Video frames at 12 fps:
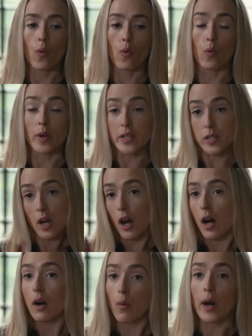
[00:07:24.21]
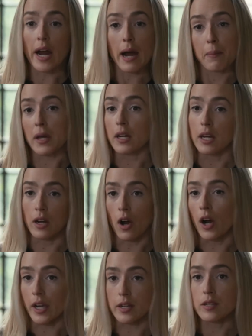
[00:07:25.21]
We saw what happened in
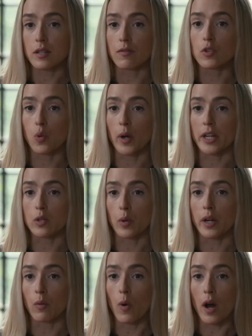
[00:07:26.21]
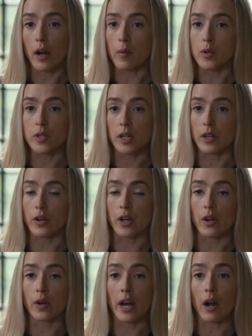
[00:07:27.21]
August of 2021, almost a year
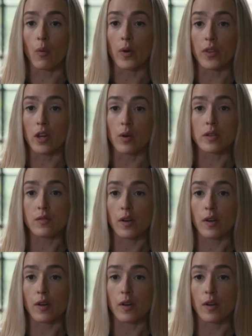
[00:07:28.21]
ago now, when the U.S.